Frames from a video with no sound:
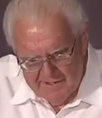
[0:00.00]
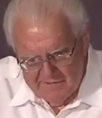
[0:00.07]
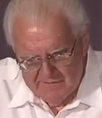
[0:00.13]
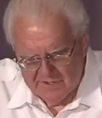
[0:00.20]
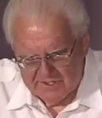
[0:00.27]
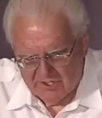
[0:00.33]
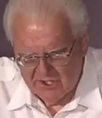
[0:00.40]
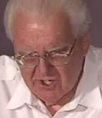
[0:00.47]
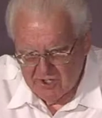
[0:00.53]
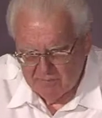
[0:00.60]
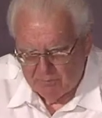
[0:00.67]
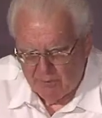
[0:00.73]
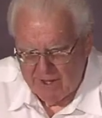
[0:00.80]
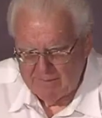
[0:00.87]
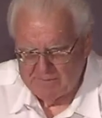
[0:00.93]
The clear
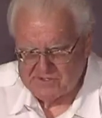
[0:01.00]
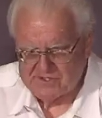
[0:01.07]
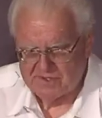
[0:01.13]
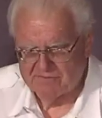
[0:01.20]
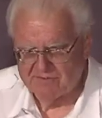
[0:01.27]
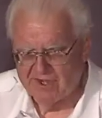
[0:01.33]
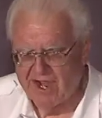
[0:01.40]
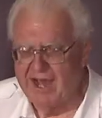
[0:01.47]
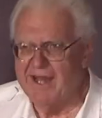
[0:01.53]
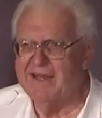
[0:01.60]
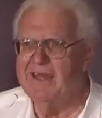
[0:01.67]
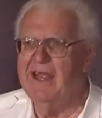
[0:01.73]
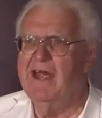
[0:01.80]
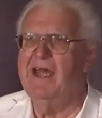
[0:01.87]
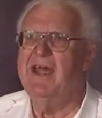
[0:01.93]
promise of
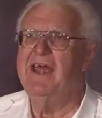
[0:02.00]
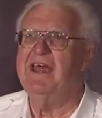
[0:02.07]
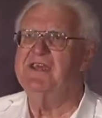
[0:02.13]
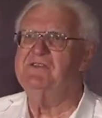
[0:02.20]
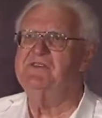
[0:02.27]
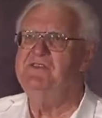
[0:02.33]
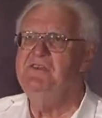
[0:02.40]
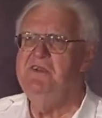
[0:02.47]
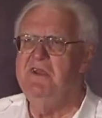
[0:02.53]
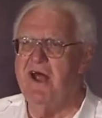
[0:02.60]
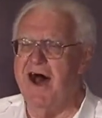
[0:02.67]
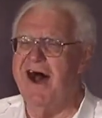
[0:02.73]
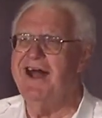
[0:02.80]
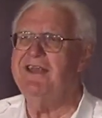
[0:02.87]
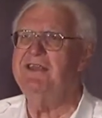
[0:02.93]
God is
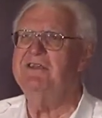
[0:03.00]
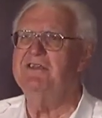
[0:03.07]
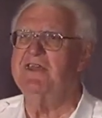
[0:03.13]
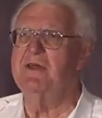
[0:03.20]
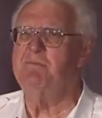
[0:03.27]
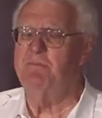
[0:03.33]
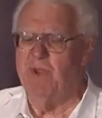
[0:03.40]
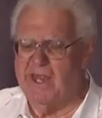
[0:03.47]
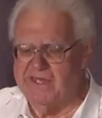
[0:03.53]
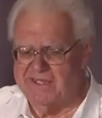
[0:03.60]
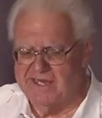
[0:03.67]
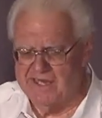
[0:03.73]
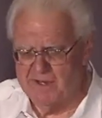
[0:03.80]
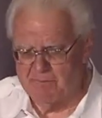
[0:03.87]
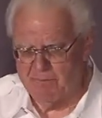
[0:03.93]
not
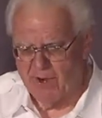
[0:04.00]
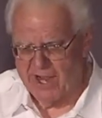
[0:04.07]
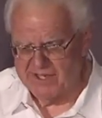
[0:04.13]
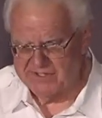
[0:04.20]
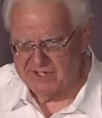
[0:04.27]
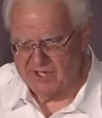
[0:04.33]
dependent upon